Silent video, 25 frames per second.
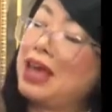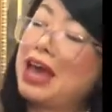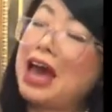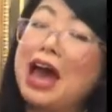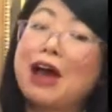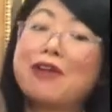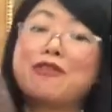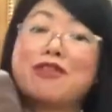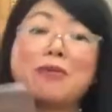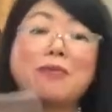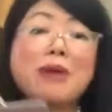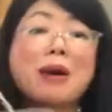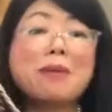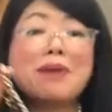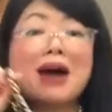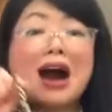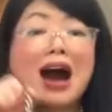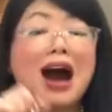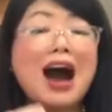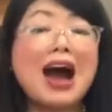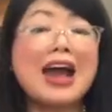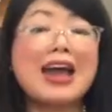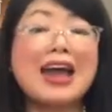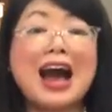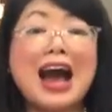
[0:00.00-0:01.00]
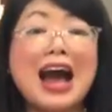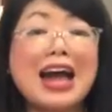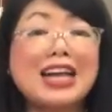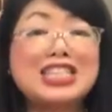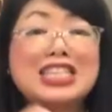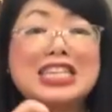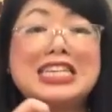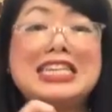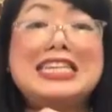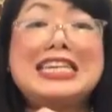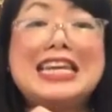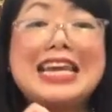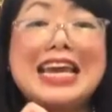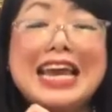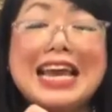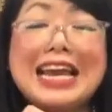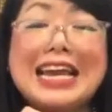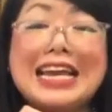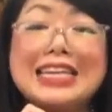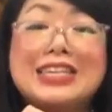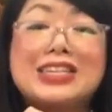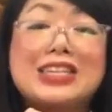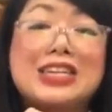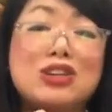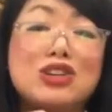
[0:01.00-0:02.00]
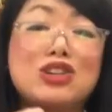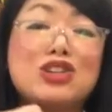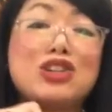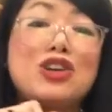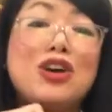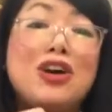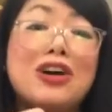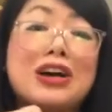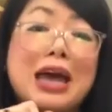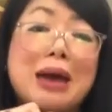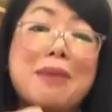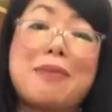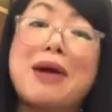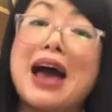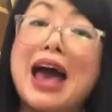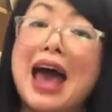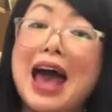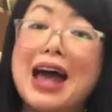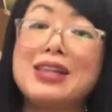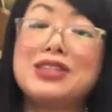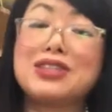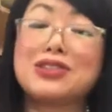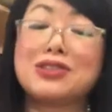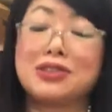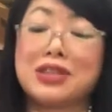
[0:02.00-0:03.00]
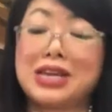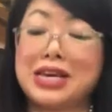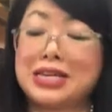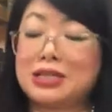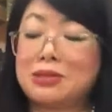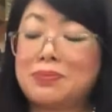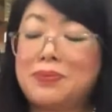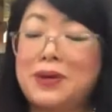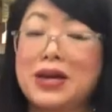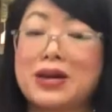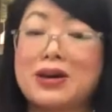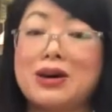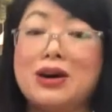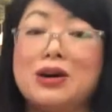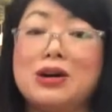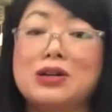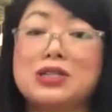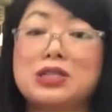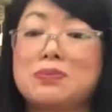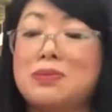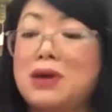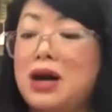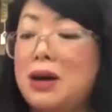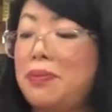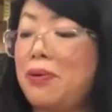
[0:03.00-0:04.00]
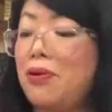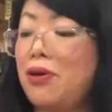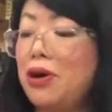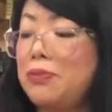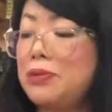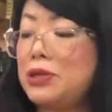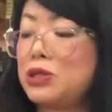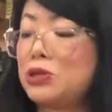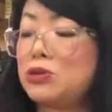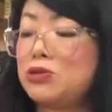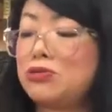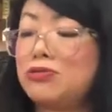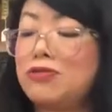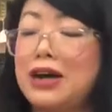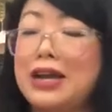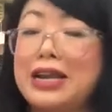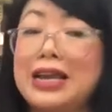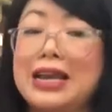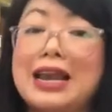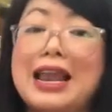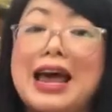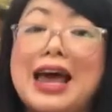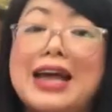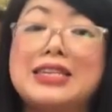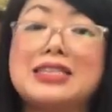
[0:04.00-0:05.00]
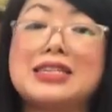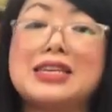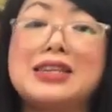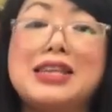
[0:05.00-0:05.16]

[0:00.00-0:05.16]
And remember, I actually nearly could not get my hands on this because my appointments were running late.